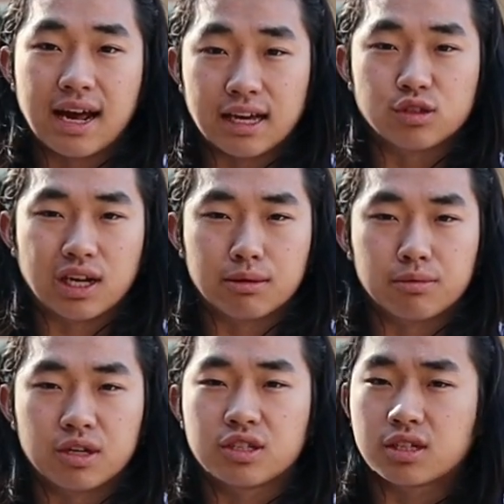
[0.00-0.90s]
as your Dapper
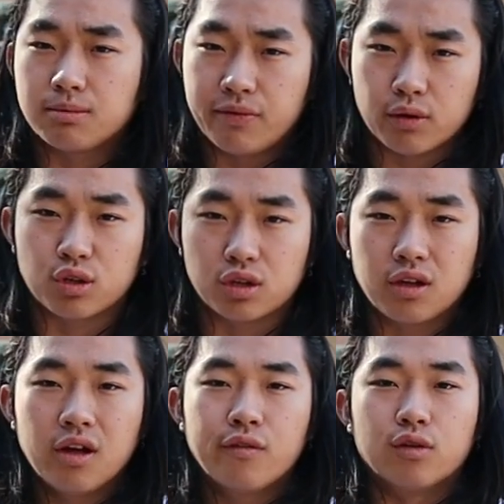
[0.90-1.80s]
brush is going to be very
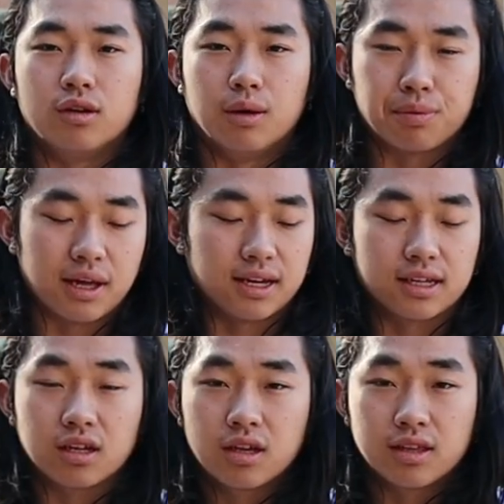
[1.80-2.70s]
good for
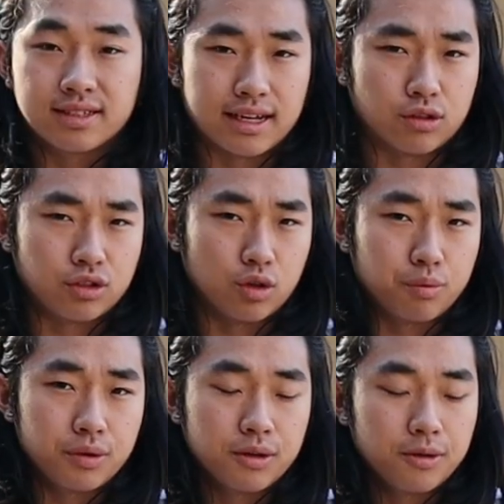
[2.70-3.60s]
applying the saddle soap.